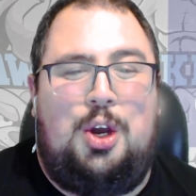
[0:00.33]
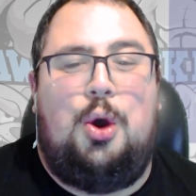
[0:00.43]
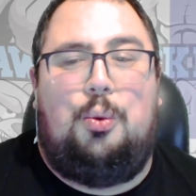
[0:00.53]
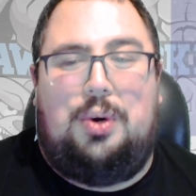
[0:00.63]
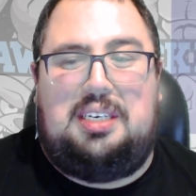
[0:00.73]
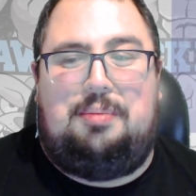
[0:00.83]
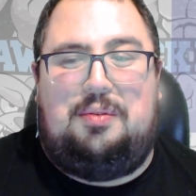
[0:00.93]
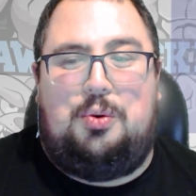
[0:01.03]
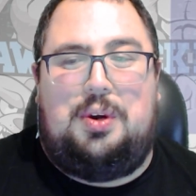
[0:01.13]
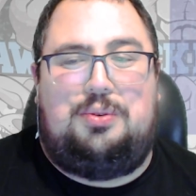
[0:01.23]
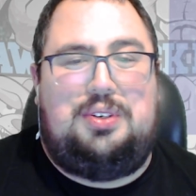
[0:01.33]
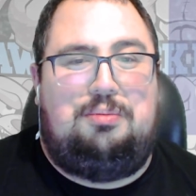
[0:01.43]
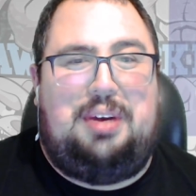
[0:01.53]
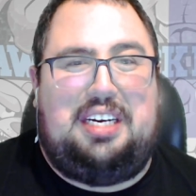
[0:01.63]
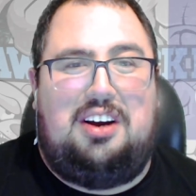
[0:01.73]
What's up, everyone? Chris from
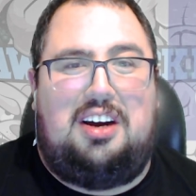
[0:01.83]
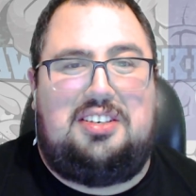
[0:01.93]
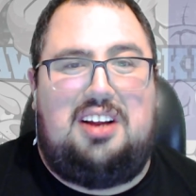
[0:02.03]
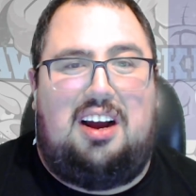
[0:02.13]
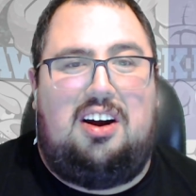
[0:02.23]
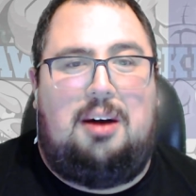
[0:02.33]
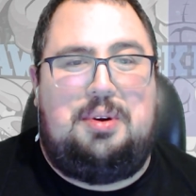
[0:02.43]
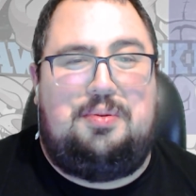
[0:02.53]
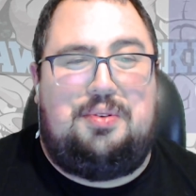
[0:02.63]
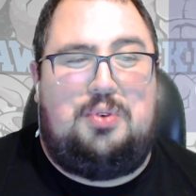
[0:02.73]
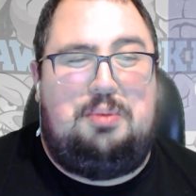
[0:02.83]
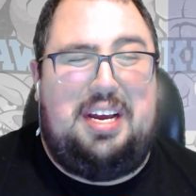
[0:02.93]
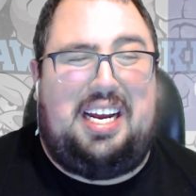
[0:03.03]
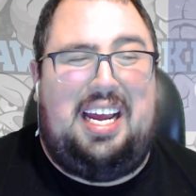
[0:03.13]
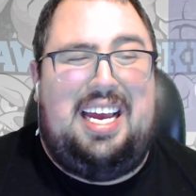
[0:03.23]
PickDawgz.com here with your free
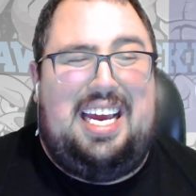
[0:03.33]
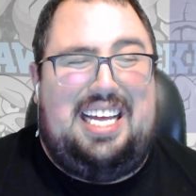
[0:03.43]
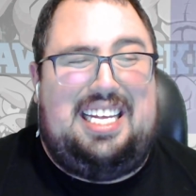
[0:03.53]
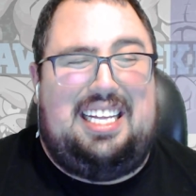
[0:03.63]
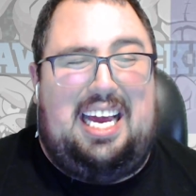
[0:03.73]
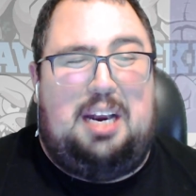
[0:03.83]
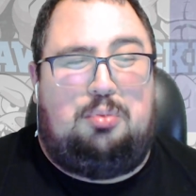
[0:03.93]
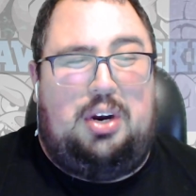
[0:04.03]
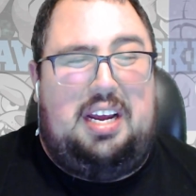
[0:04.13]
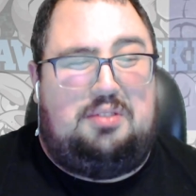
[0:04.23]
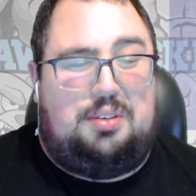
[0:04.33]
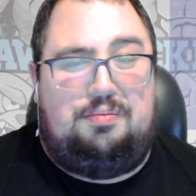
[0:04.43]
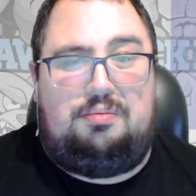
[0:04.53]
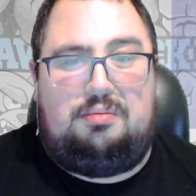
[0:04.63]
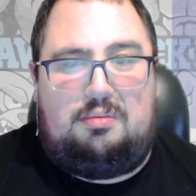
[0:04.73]
pick in the Atlanta Braves
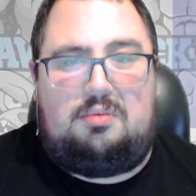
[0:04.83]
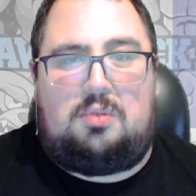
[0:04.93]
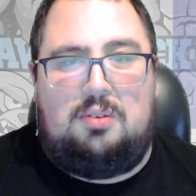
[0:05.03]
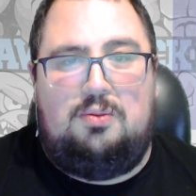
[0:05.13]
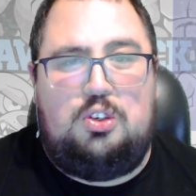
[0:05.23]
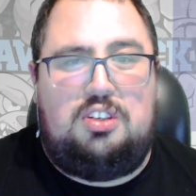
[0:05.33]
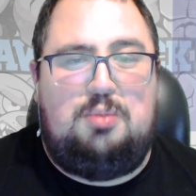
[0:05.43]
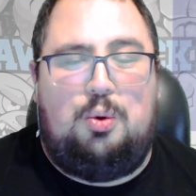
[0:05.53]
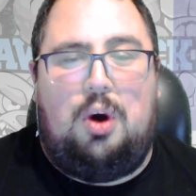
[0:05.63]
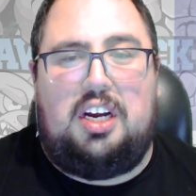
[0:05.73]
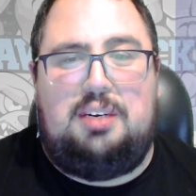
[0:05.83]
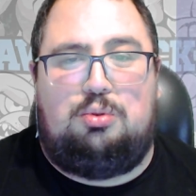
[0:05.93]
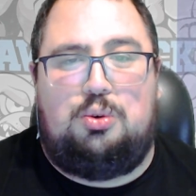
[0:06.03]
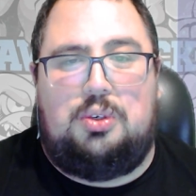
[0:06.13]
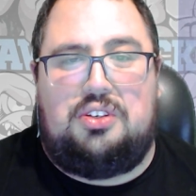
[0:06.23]
versus Milwaukee
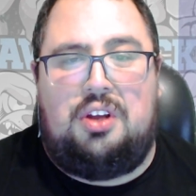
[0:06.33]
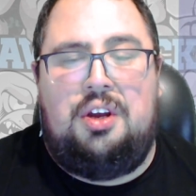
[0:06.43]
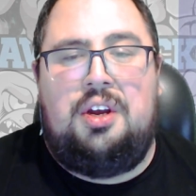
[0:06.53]
Brewers.